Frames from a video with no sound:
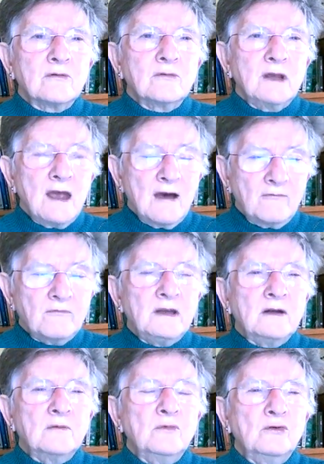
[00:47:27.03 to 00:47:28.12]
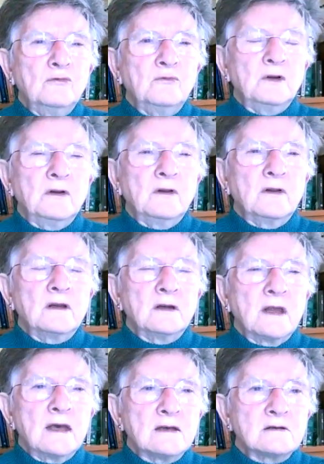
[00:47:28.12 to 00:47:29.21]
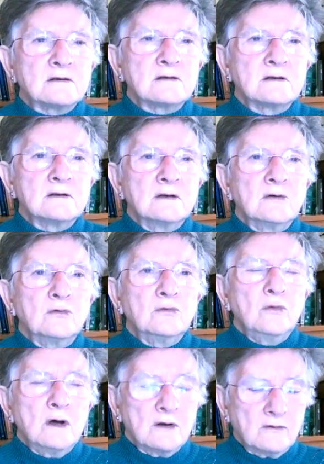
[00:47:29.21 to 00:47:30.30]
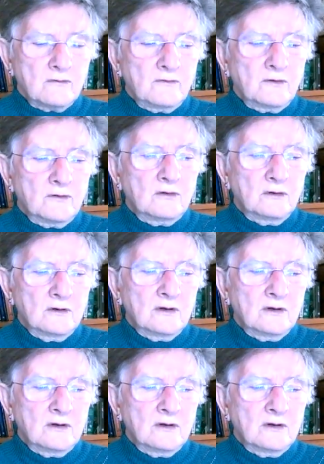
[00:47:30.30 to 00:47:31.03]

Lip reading: we have been a movement that has worked for